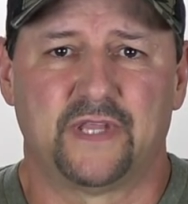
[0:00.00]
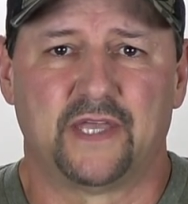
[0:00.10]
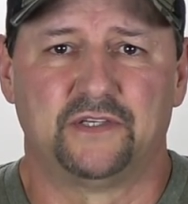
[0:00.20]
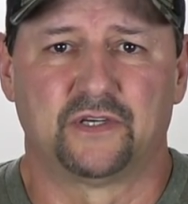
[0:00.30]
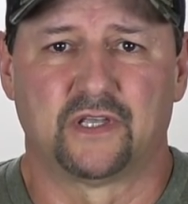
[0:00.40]

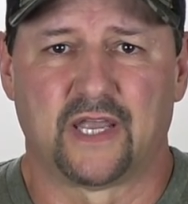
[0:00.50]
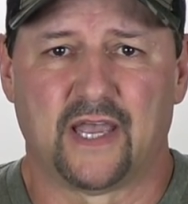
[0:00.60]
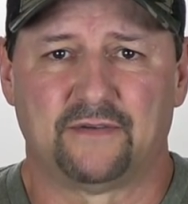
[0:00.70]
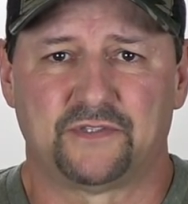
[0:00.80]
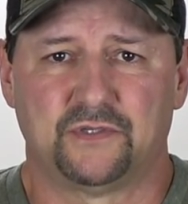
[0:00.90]
then you're going to
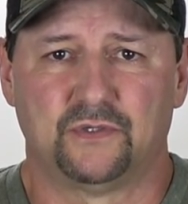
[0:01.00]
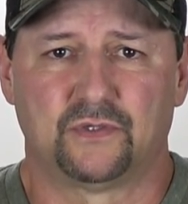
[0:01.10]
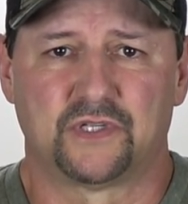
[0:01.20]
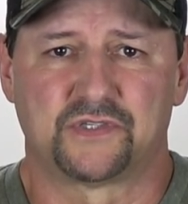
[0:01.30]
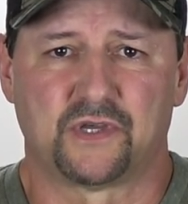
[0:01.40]
have to
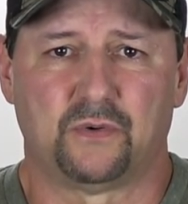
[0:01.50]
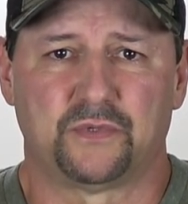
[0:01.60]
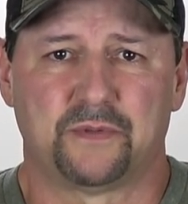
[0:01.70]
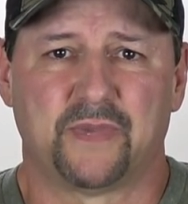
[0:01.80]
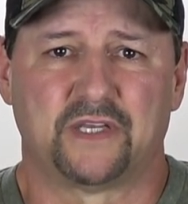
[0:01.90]
consult
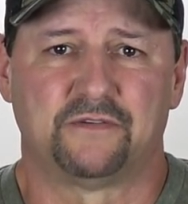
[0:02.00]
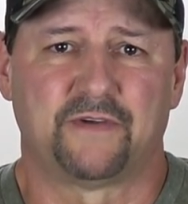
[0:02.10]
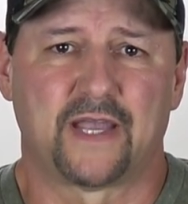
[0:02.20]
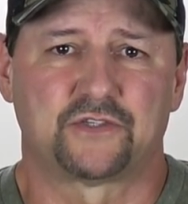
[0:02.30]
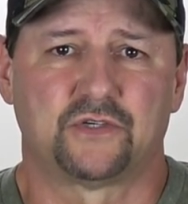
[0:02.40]
with the
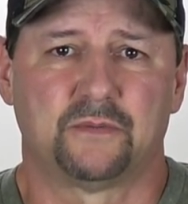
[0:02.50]
manufacturer